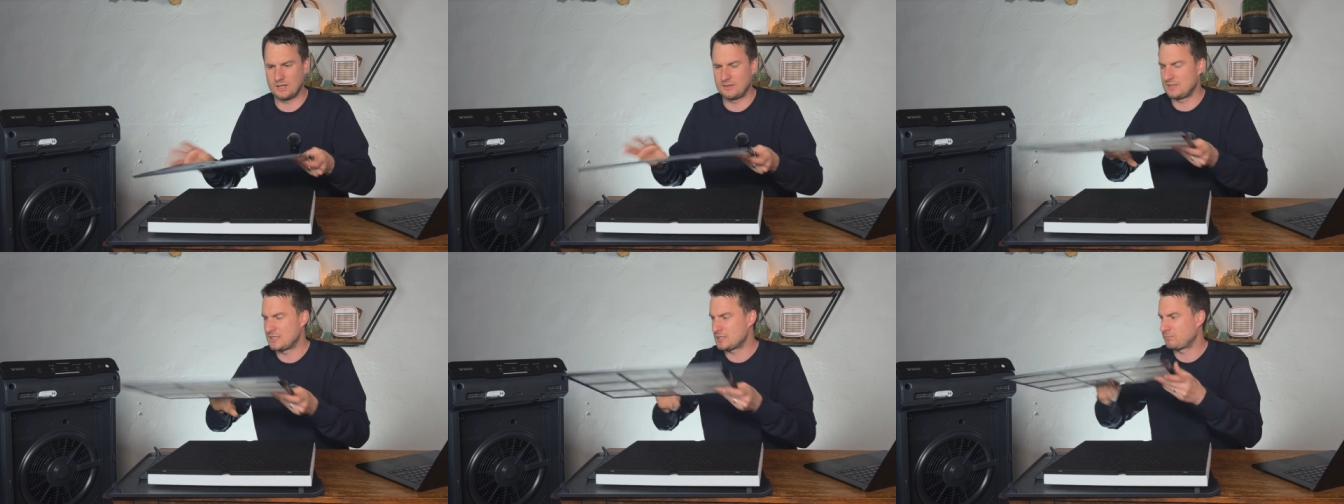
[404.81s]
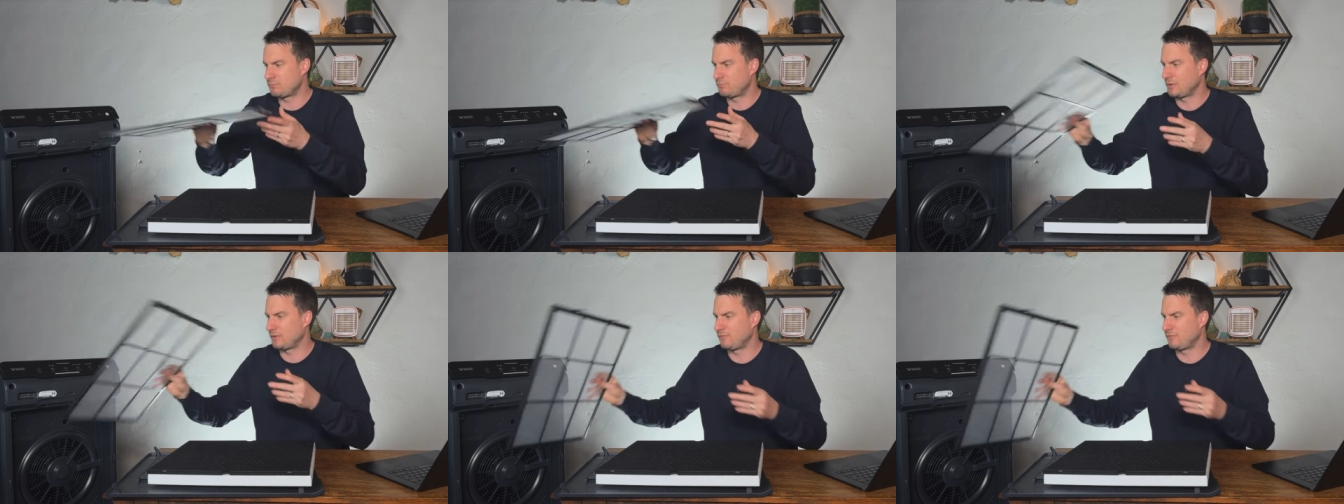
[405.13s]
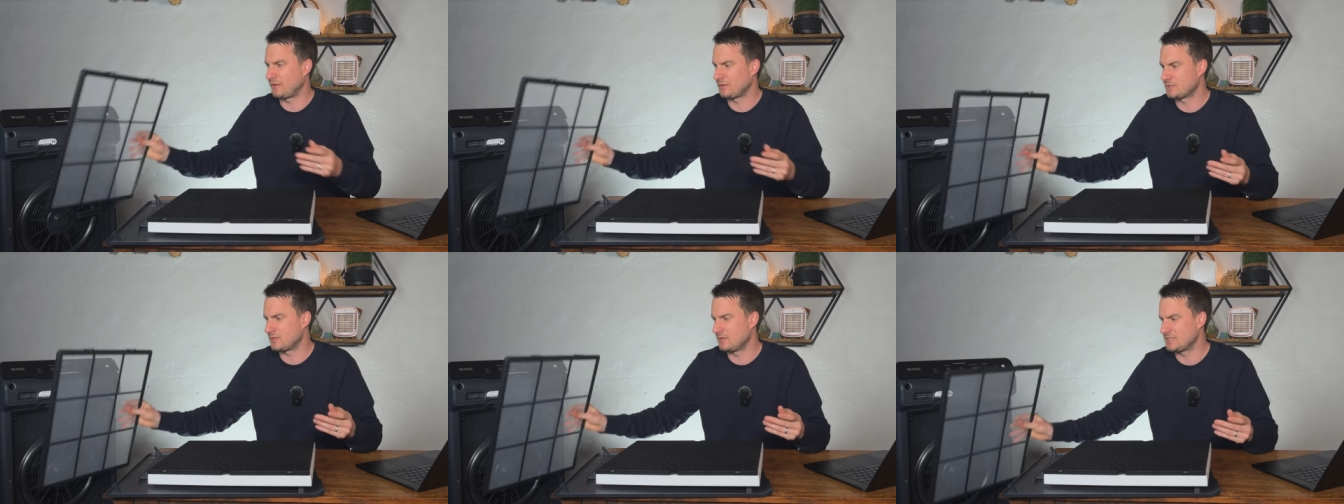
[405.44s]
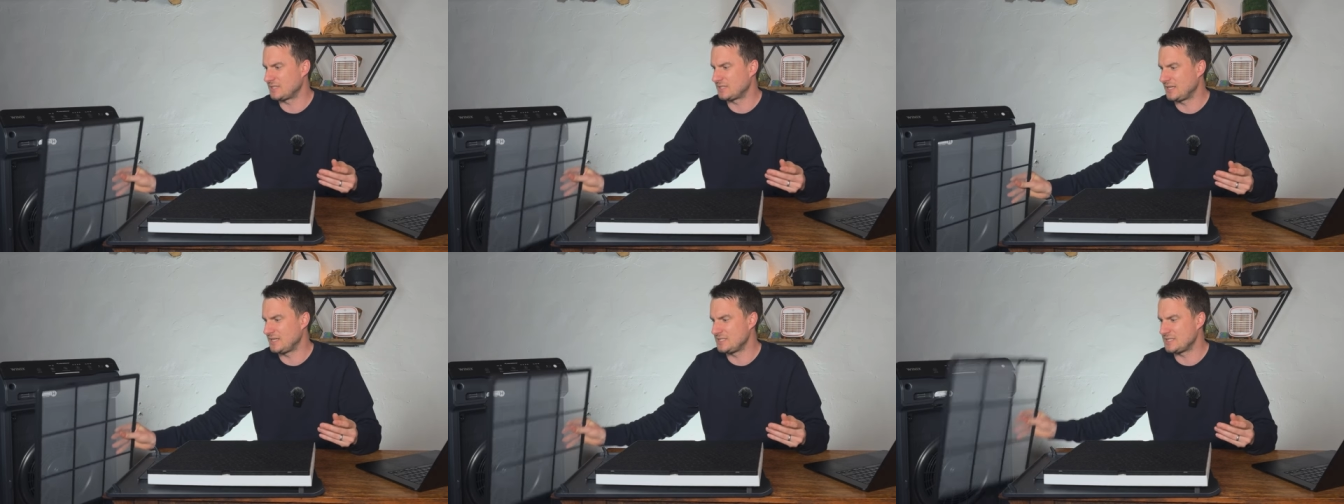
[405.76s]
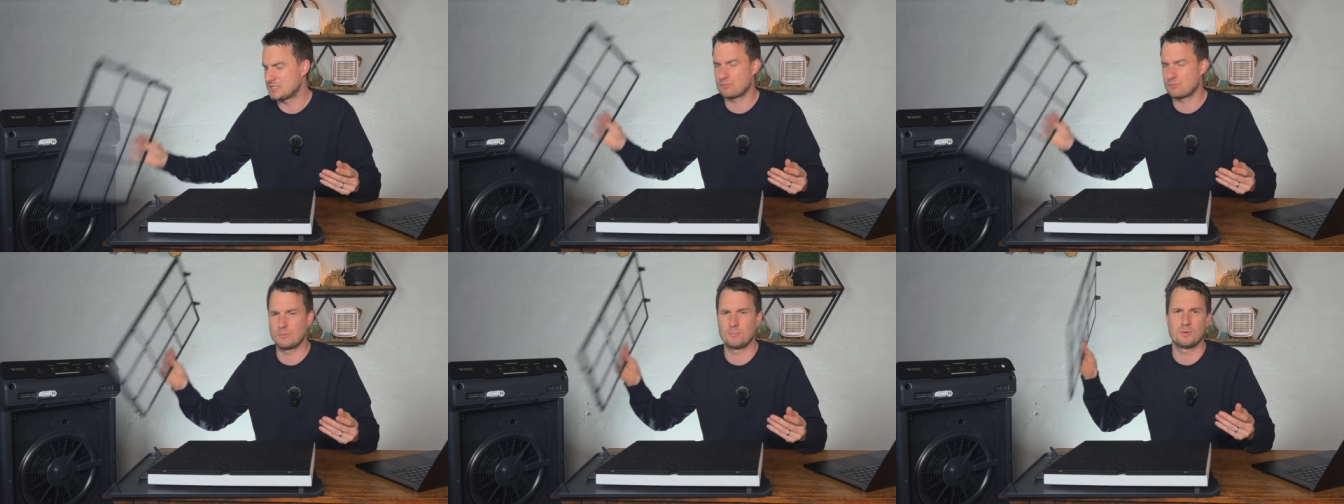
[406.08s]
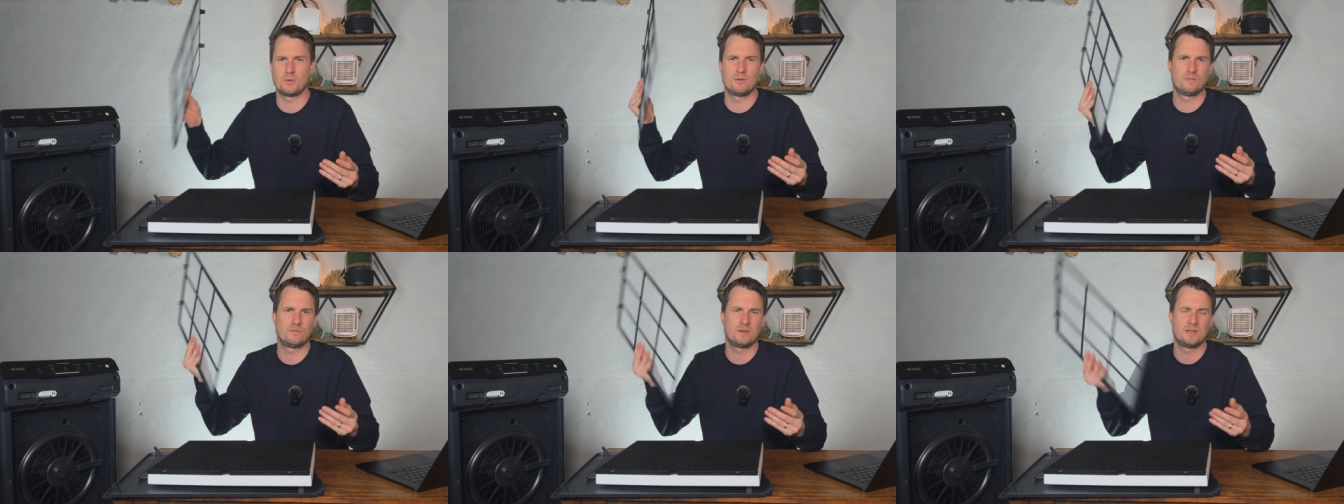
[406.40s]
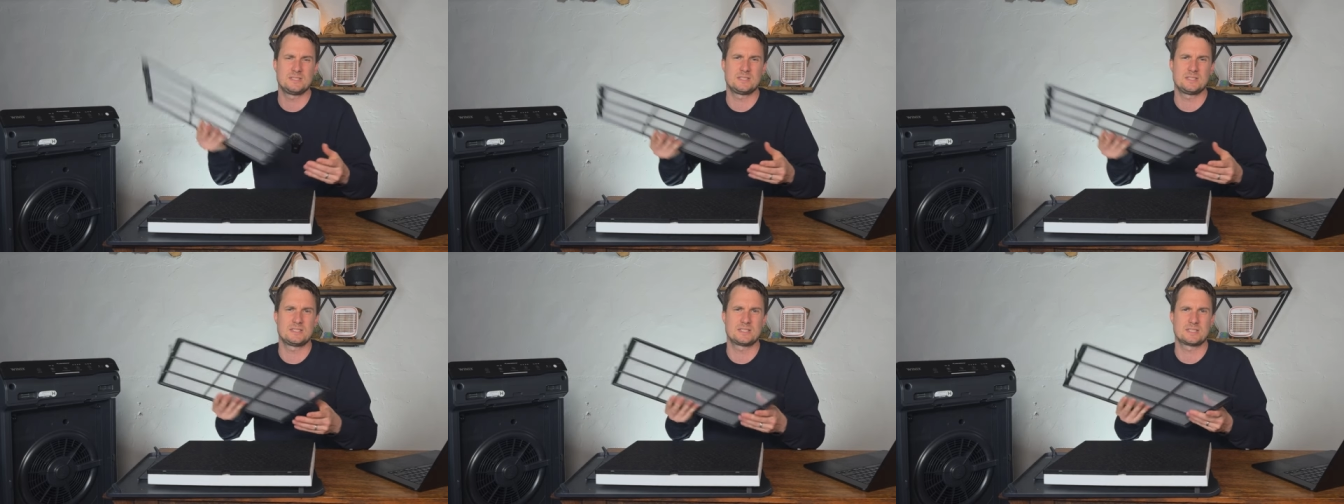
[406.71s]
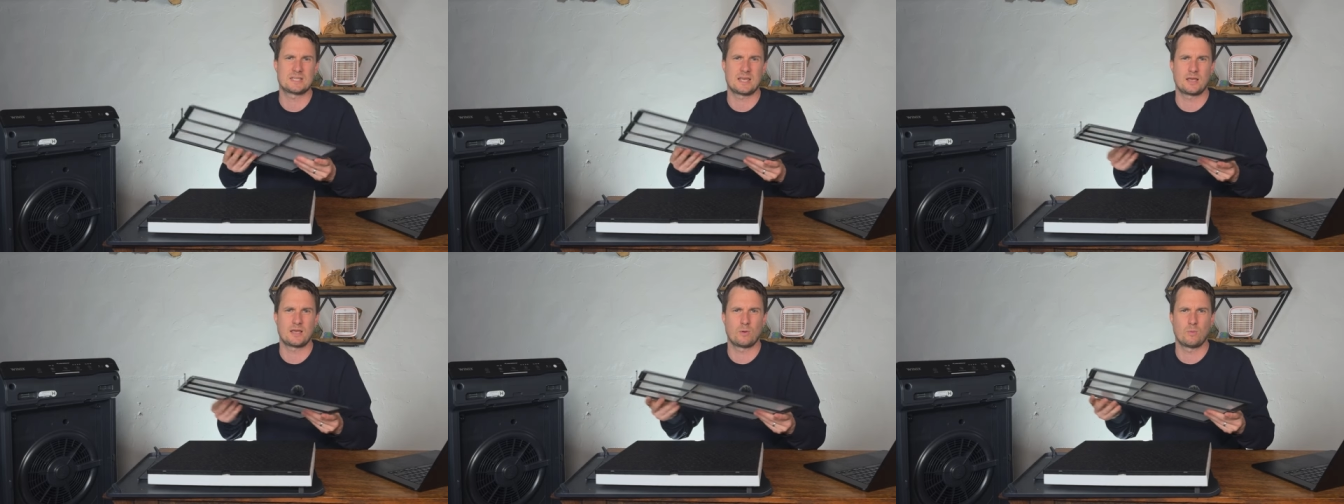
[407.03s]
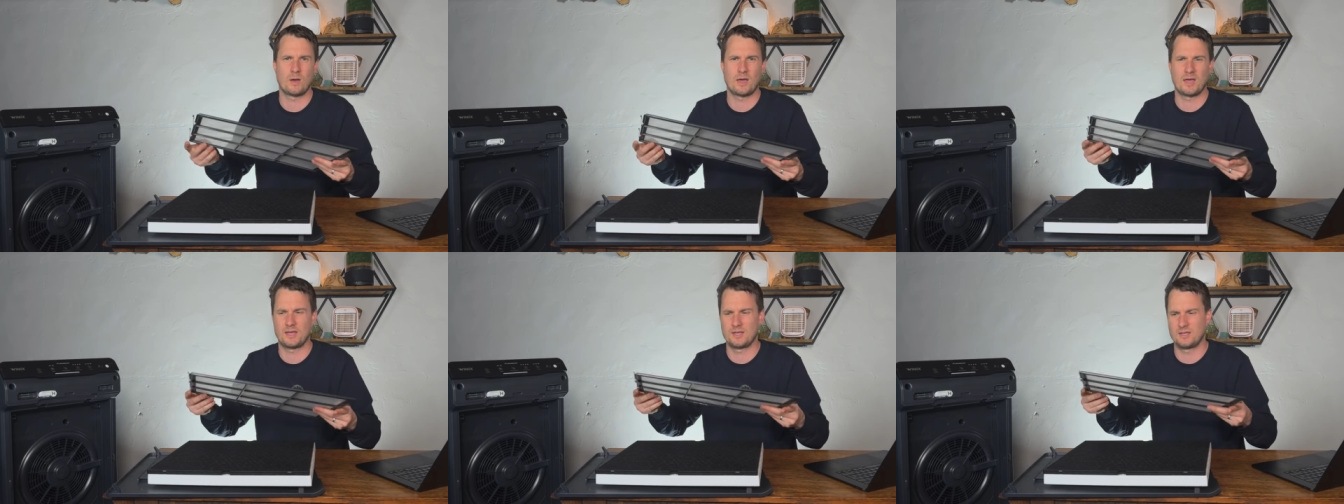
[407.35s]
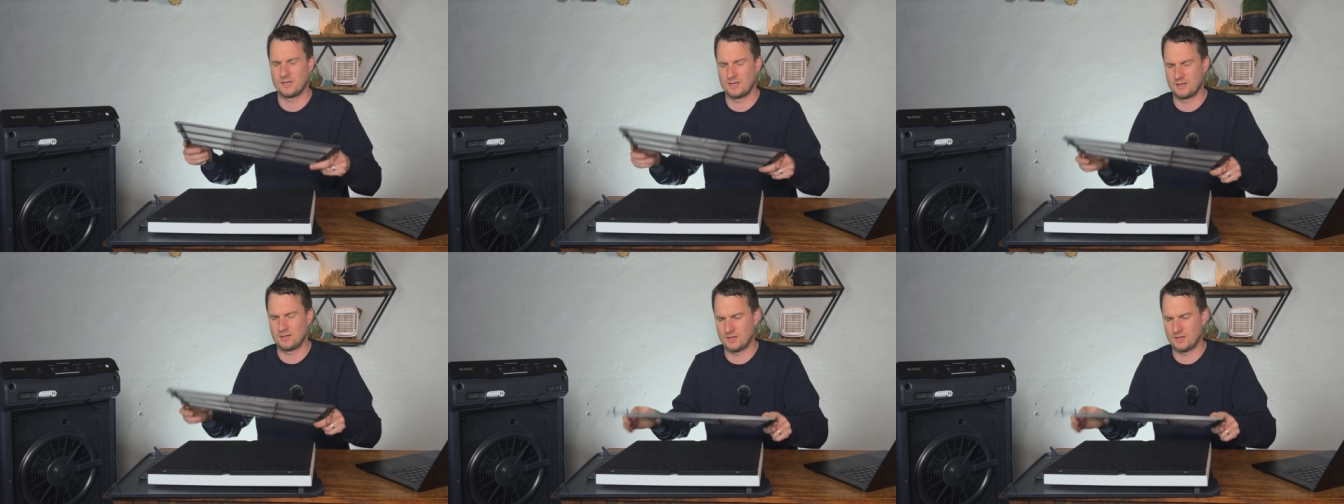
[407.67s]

And this pre-filter, it's easy to remove, easy to take away and,